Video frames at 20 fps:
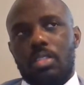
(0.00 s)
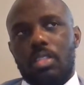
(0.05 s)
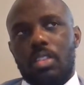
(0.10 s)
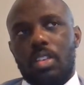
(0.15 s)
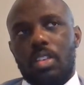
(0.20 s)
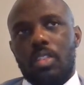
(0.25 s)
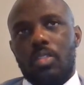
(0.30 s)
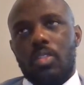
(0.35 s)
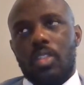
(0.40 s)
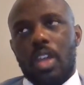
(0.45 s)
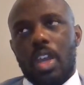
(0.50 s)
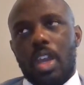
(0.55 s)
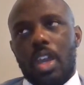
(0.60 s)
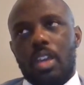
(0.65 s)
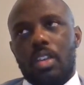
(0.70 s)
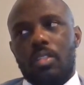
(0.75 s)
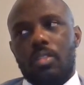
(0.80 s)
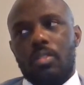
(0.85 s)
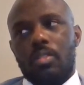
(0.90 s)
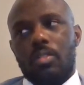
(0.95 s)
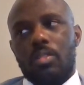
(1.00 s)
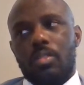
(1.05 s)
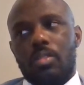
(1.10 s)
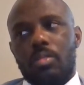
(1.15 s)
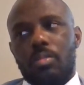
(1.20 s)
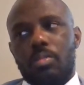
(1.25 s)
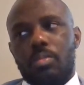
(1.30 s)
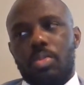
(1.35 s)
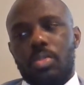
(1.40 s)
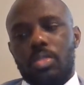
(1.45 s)
in that
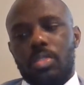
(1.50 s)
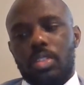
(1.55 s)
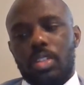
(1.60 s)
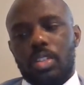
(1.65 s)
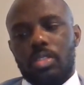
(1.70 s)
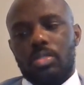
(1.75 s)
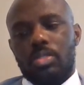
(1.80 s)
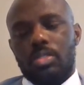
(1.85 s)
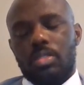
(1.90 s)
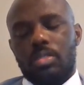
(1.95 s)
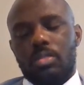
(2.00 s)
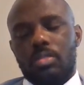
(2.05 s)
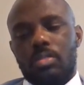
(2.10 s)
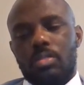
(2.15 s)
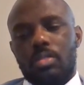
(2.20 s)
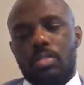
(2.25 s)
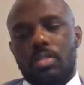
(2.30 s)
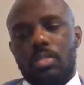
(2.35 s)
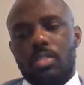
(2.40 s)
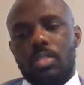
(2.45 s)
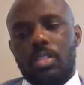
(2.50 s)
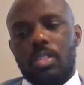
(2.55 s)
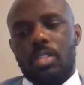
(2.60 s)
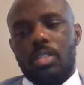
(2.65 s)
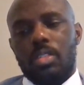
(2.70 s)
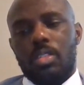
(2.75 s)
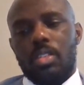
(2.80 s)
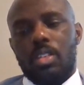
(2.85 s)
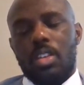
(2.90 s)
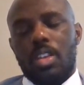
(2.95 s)
prediction.
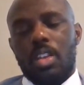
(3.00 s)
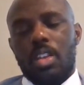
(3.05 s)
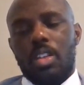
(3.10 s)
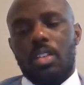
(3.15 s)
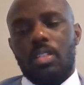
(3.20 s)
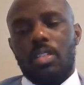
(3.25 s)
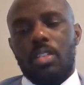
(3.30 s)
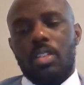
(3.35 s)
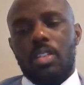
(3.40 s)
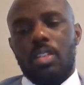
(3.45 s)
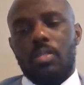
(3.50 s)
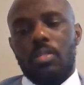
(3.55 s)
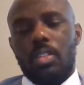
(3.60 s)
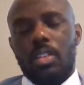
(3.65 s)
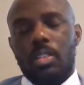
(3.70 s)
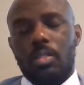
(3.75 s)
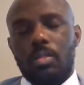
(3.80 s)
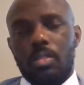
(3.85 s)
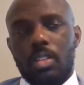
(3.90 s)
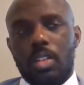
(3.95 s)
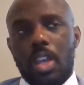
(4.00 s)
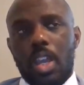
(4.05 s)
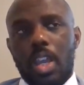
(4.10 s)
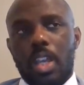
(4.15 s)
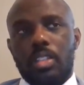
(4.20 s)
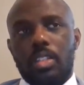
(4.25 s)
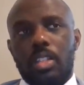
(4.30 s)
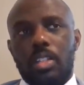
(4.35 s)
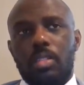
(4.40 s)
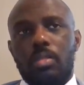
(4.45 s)
And if anyone
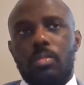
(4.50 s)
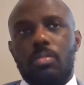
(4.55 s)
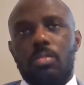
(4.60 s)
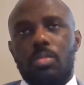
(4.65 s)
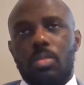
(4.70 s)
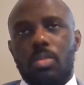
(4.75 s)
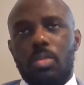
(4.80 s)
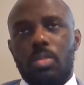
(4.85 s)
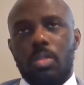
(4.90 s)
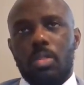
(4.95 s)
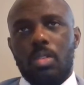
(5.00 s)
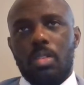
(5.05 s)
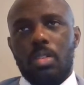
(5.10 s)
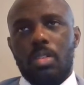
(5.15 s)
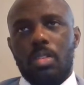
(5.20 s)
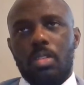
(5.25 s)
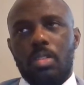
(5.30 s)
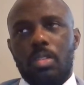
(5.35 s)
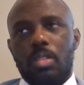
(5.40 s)
has any more